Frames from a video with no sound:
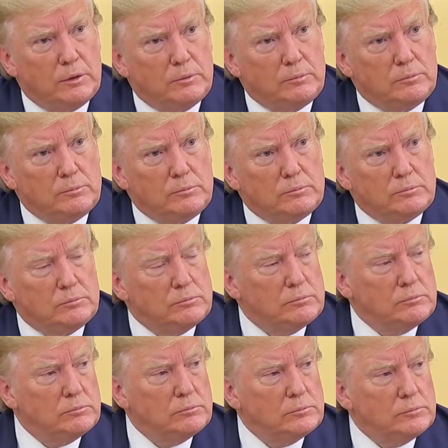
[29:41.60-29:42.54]

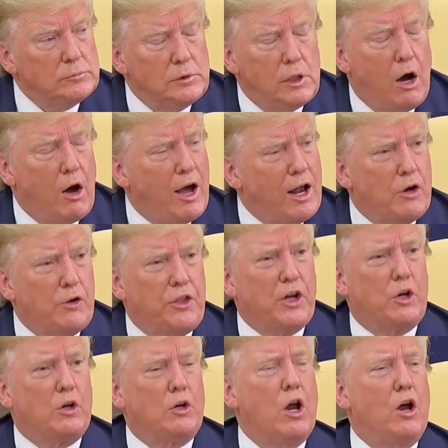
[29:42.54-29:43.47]
No, I don't
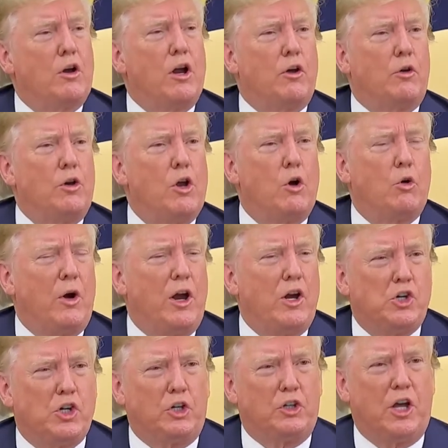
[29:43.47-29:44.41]
think, no, no, no
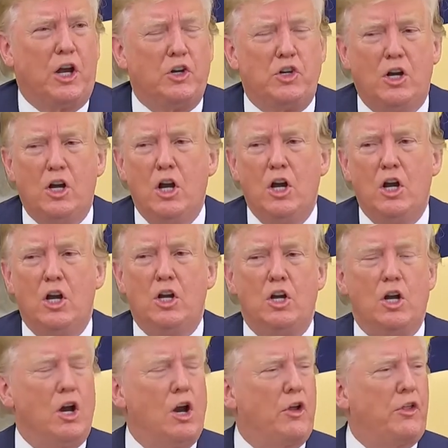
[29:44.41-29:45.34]
racial tension.
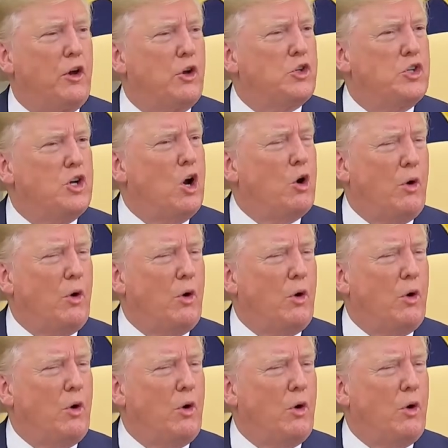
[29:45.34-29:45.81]
No, no, there's no